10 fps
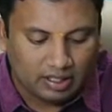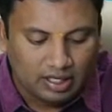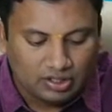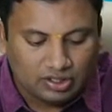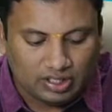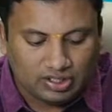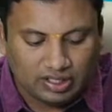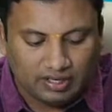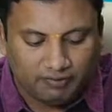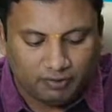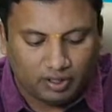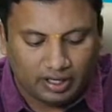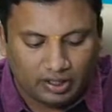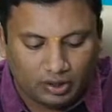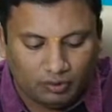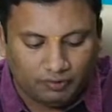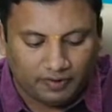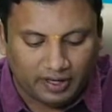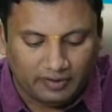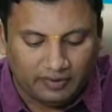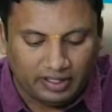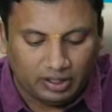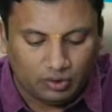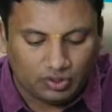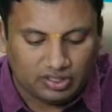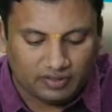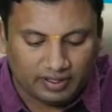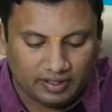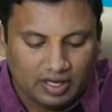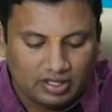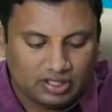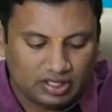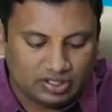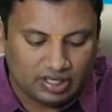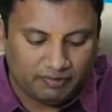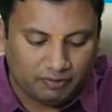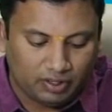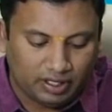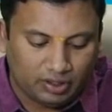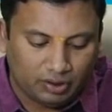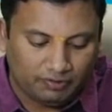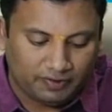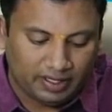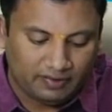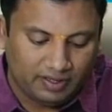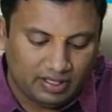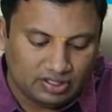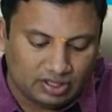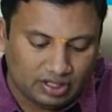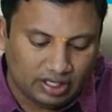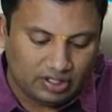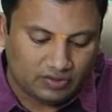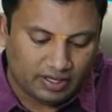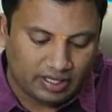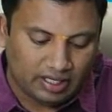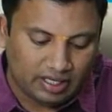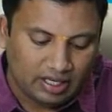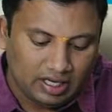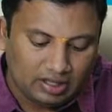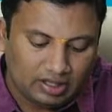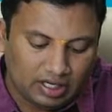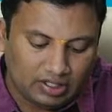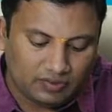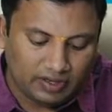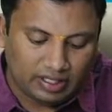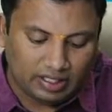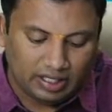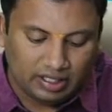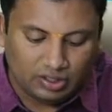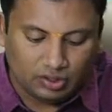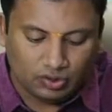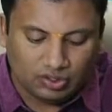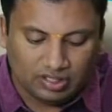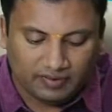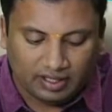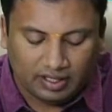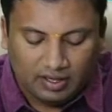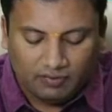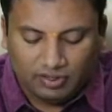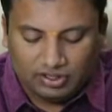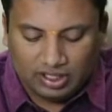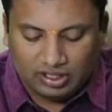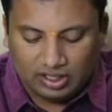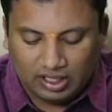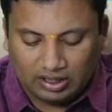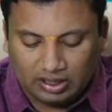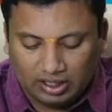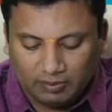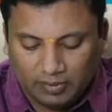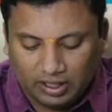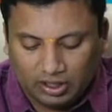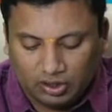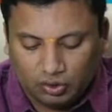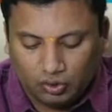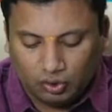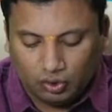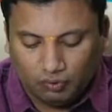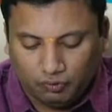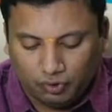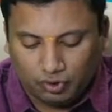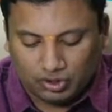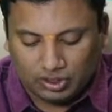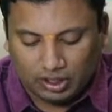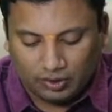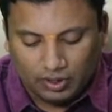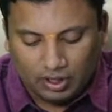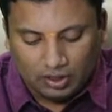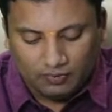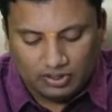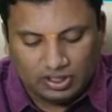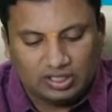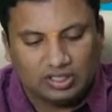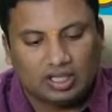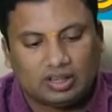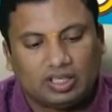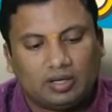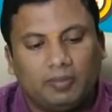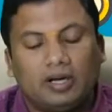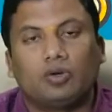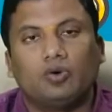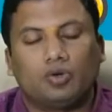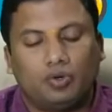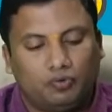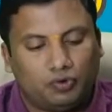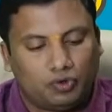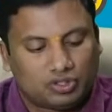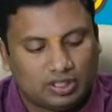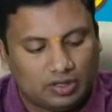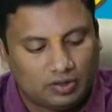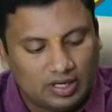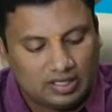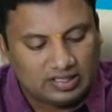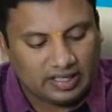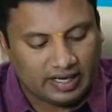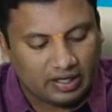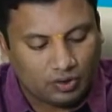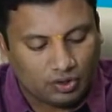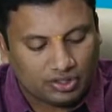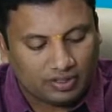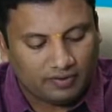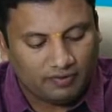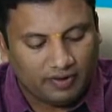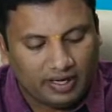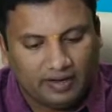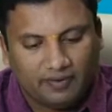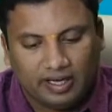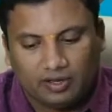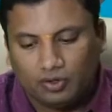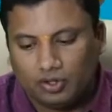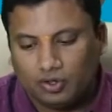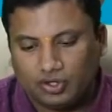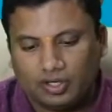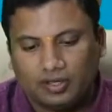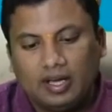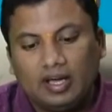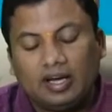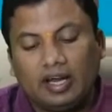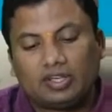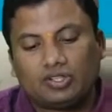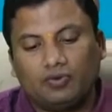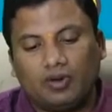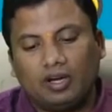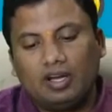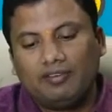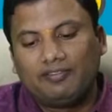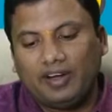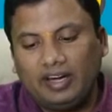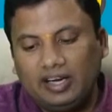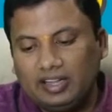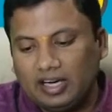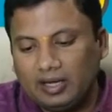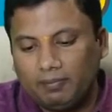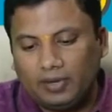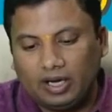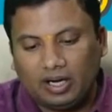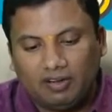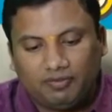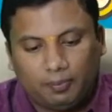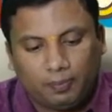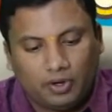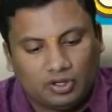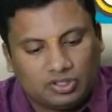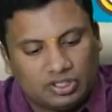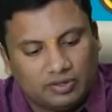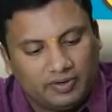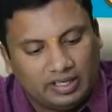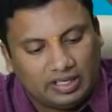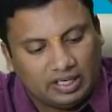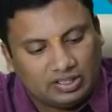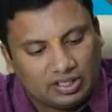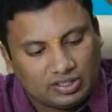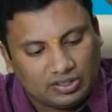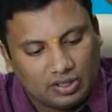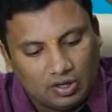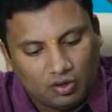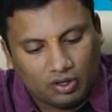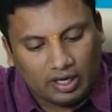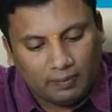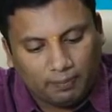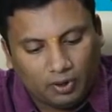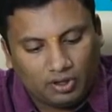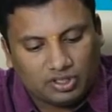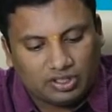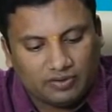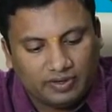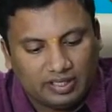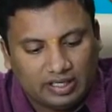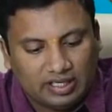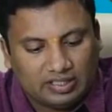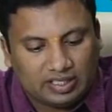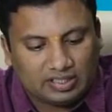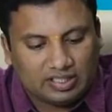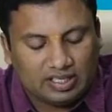64 into 5 into 7. 64 into 5 is 320. 320 into 7, which is nothing but 2240. Which is nothing but 2240. Second question. Very, very good question. Next one. Find the number of positive integers. Okay. Positive integers is